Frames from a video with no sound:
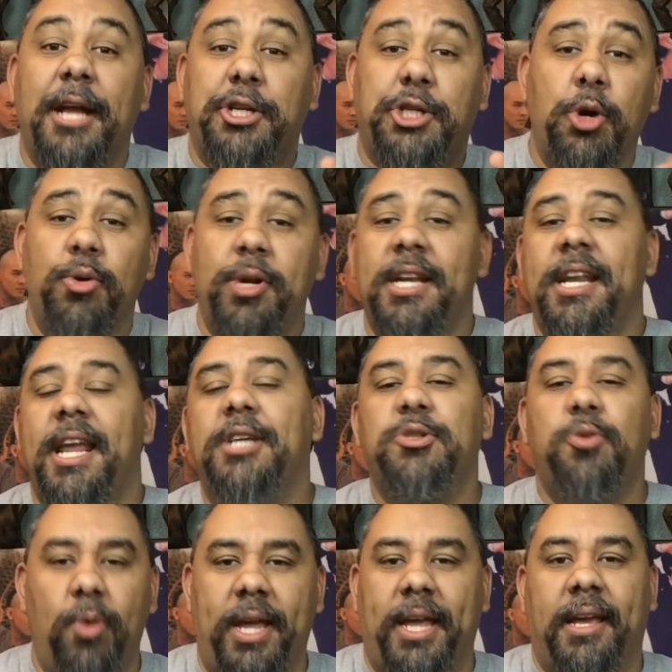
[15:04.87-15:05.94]
And tune in
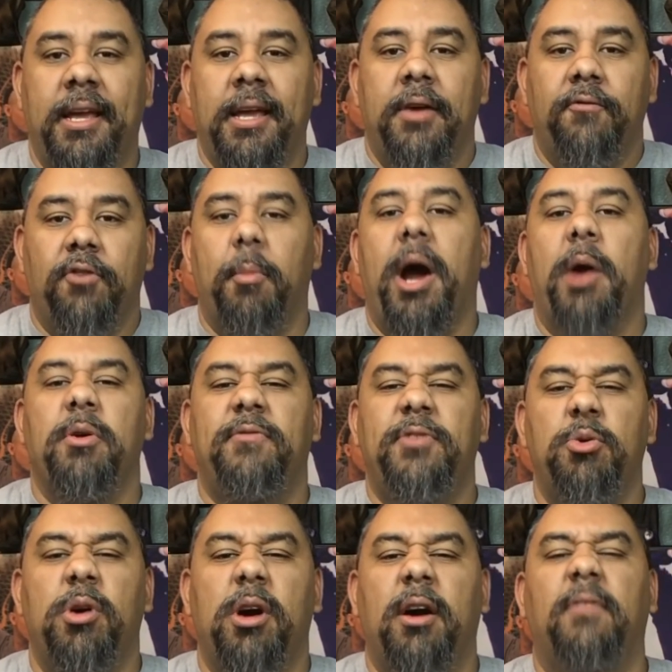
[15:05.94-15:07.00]
next week for my
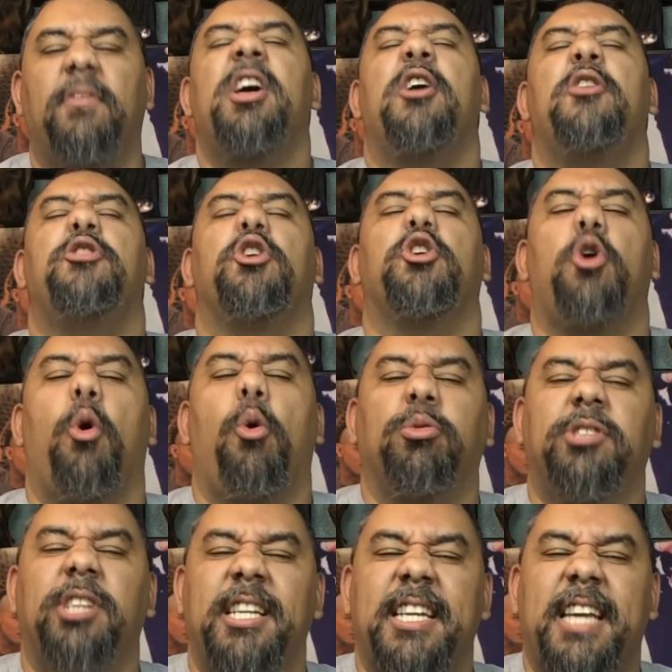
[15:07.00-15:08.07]
review of The
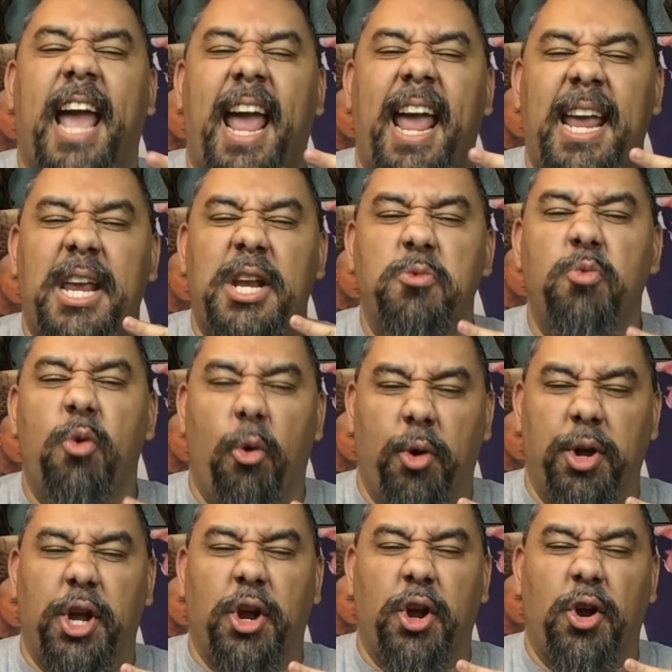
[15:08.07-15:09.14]
Golden Kane
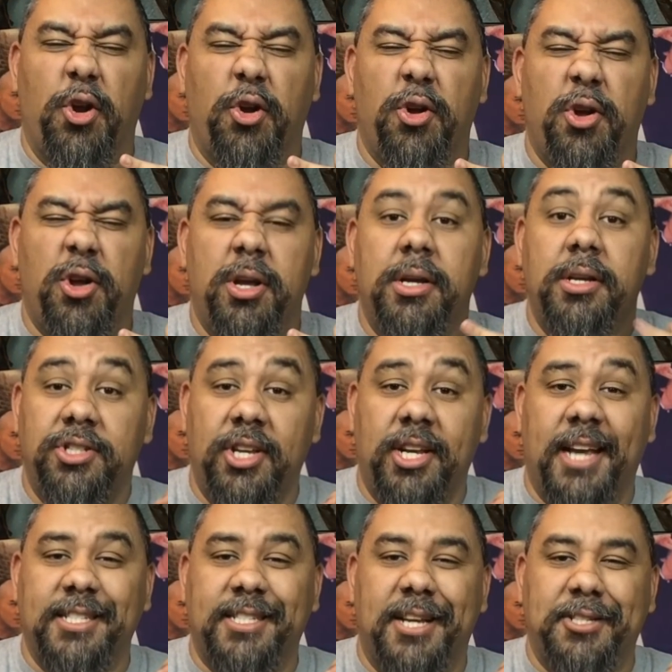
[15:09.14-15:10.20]
Warrior. See
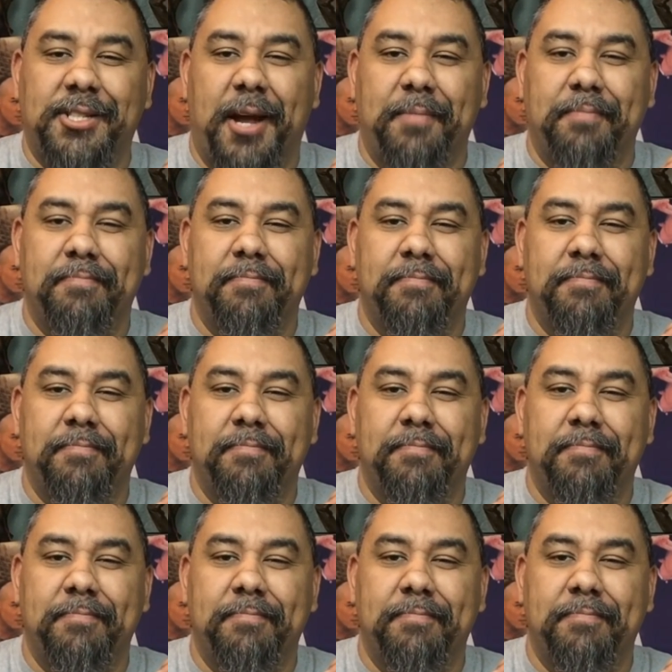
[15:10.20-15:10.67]
you guys next time.